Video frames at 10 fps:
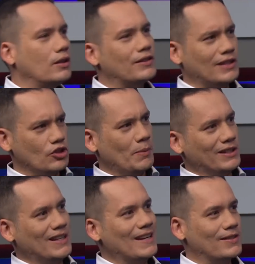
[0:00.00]
Lisandro
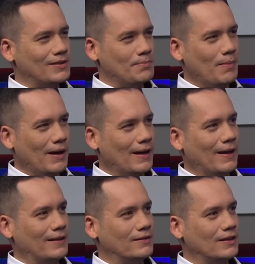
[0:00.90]
Martinez is my
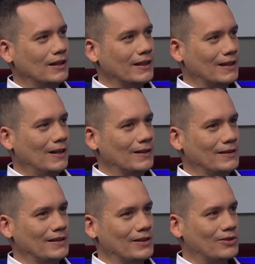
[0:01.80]
height. Erling
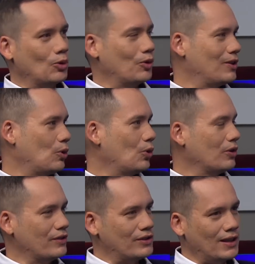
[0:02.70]
Haaland is taller than
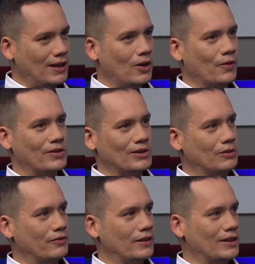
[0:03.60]
all of us here on the
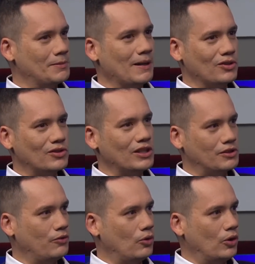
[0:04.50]
sofa. He's about
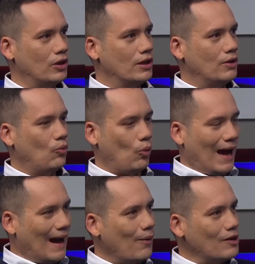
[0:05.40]
6'4".
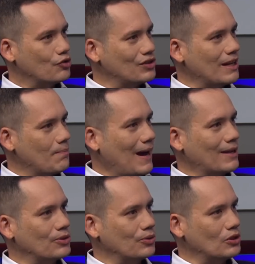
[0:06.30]
How interesting a
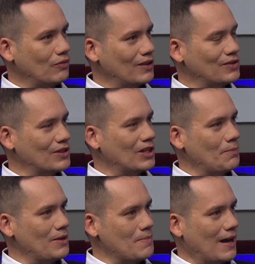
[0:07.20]
battle do you think this is going
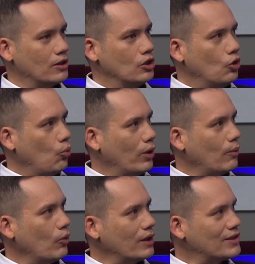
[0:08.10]
to be, Matt?
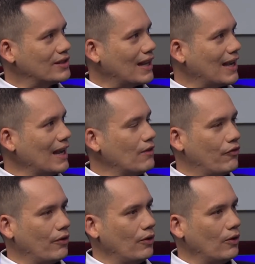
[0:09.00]
What is the key
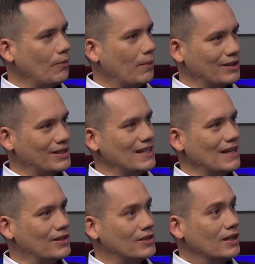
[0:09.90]
for
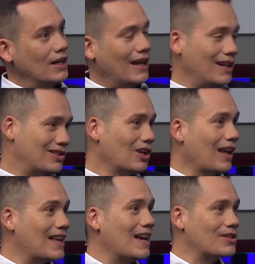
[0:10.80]
Martinez? It's not
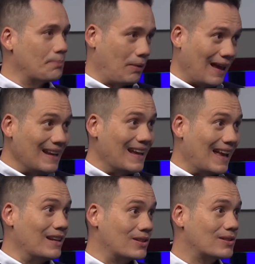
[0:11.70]
like he hasn't played
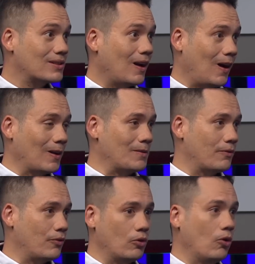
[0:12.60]
against Haaland
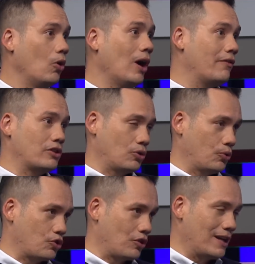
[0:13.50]
before or other
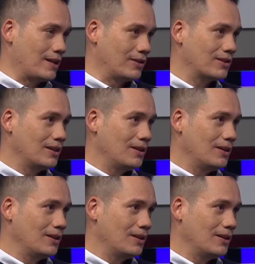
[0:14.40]
tall strikers.